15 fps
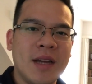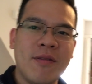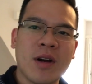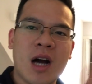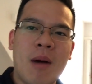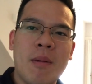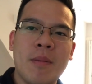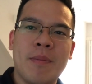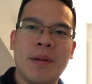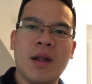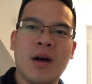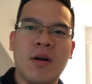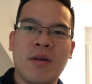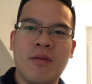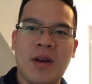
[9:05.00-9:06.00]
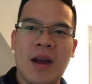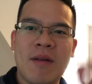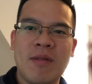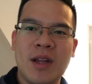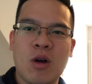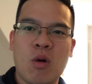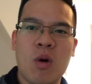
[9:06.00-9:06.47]
Leave a comment below. If you
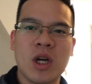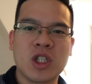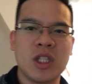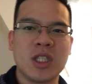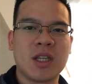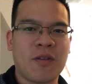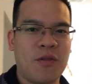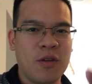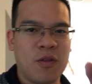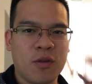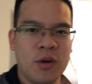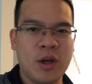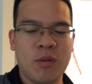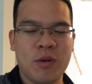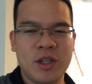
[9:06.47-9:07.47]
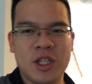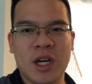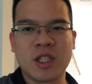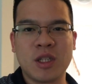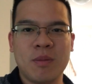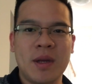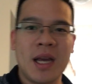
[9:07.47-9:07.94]
have any questions, feel free to reach
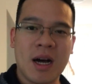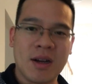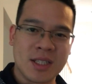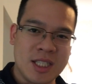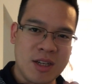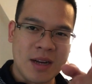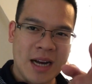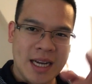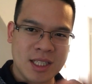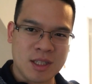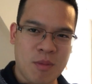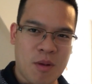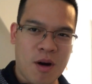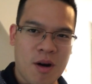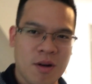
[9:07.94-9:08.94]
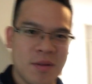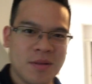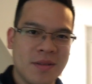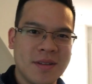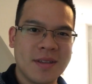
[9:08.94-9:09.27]
out to me. I'll see you guys tomorrow.